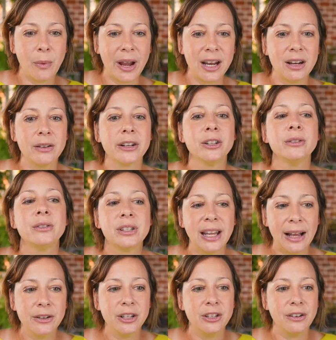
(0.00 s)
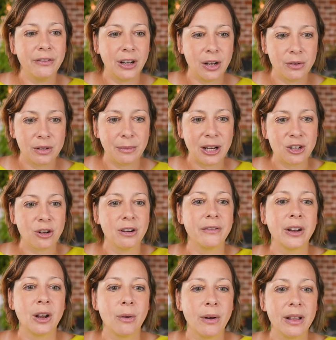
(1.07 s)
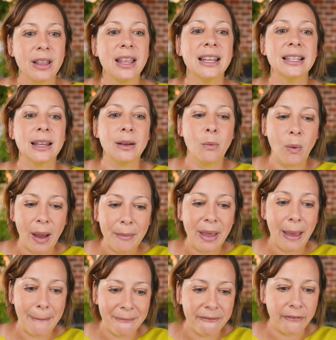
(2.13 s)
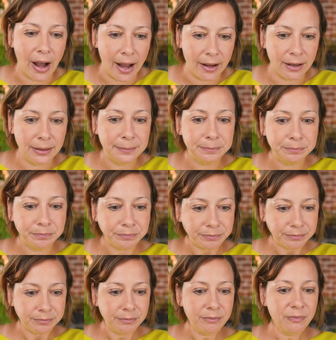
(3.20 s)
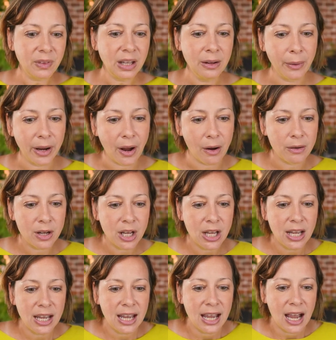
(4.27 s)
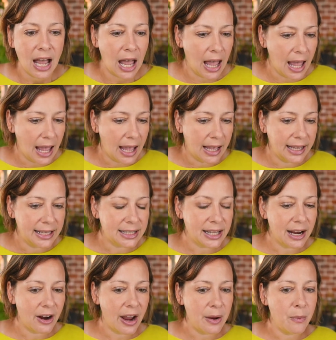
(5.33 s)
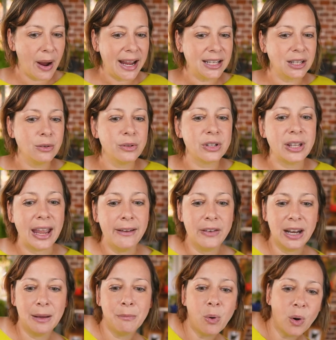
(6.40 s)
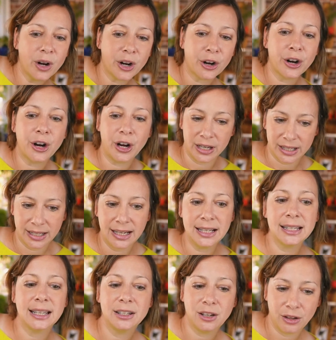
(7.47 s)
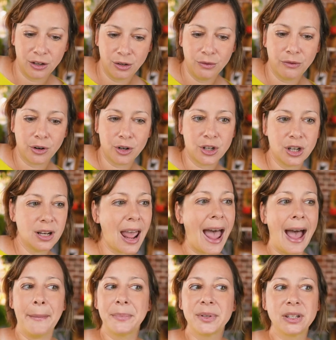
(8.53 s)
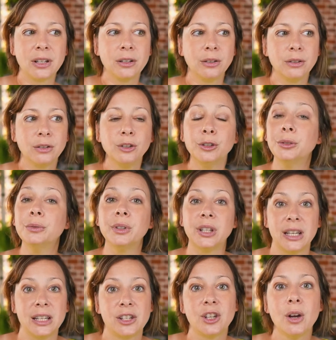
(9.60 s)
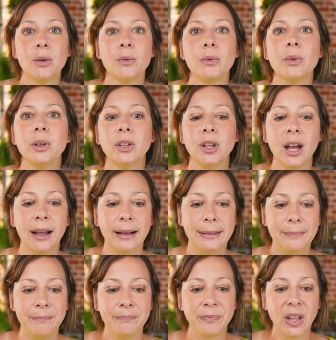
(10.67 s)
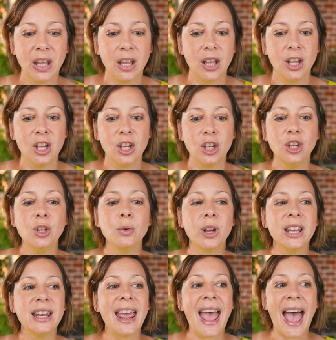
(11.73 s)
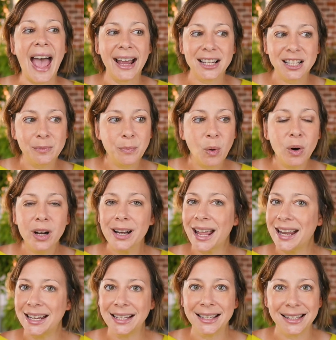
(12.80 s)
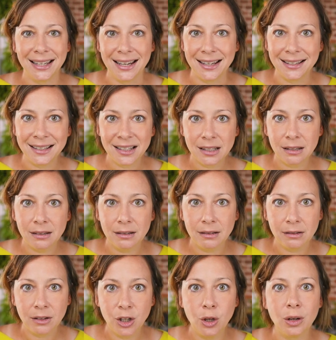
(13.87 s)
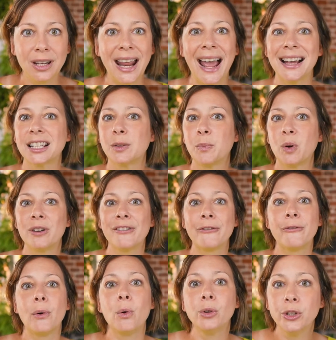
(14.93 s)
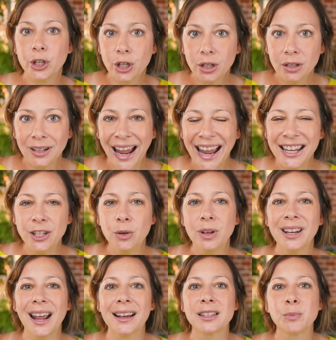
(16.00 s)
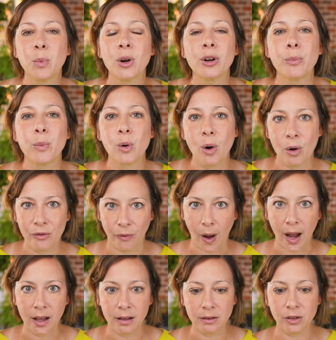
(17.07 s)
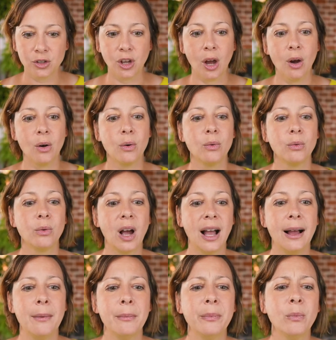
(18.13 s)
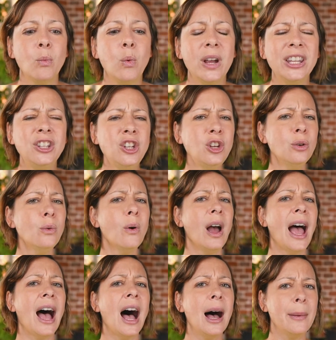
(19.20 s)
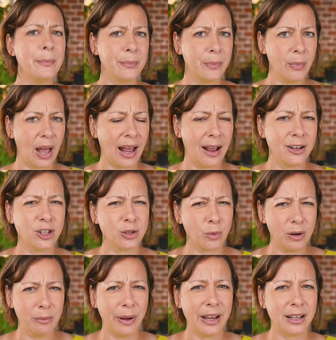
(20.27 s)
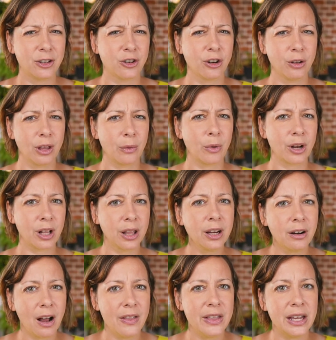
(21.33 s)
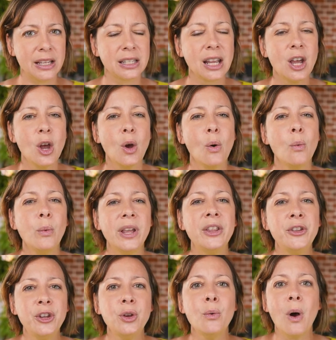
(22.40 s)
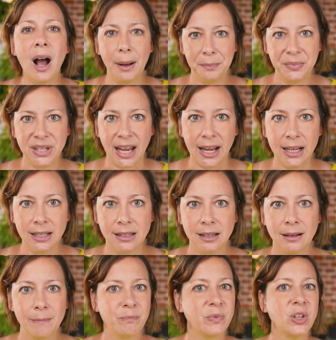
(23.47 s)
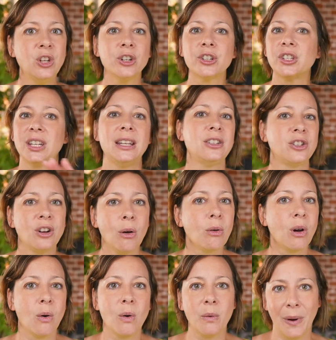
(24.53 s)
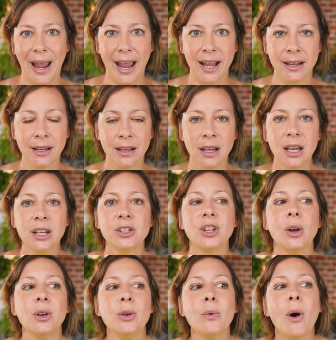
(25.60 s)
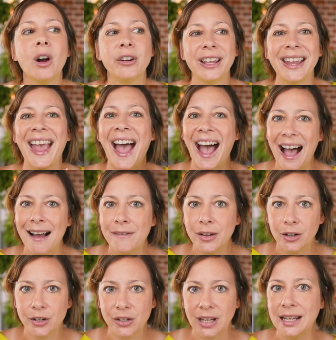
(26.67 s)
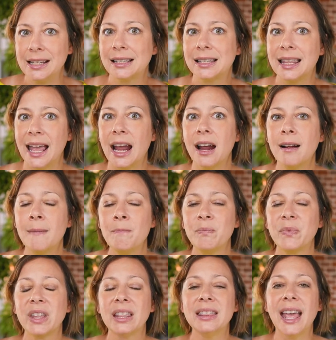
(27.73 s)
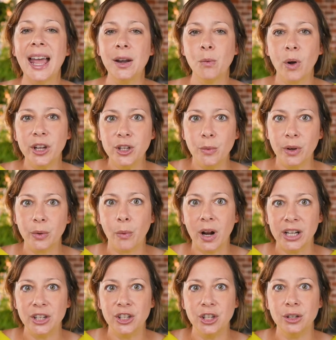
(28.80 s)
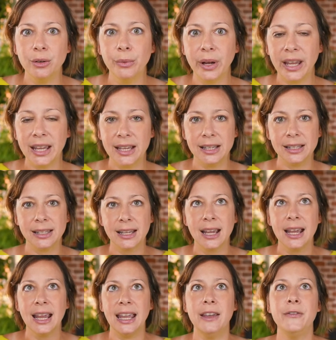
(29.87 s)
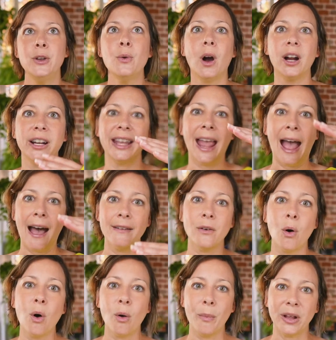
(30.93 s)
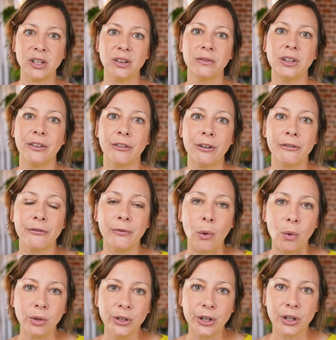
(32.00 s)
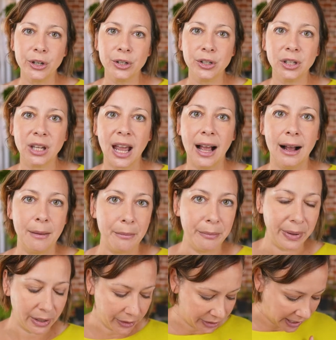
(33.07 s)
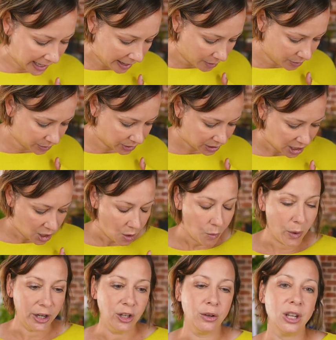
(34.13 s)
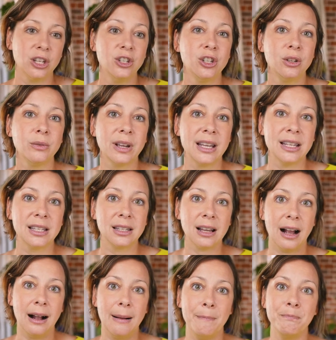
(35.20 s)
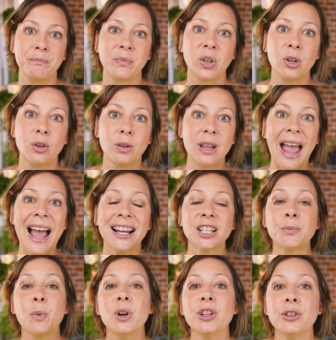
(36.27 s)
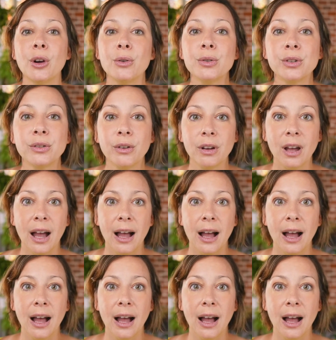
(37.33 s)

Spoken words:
way to include sound in your videos. Make sure your video is a WebM file. There we go. Is there a way to save and import our current scenes into the new version? Absolutely. So you can export any scenes. You can export a folder and you can export a profile. So when you I just want to make sure that we're clear on this. When you update, your scenes don't go away. So you already have your scenes there. Then what you would want to do is, if you already have a whole bunch of different folders built out, what you can do is export those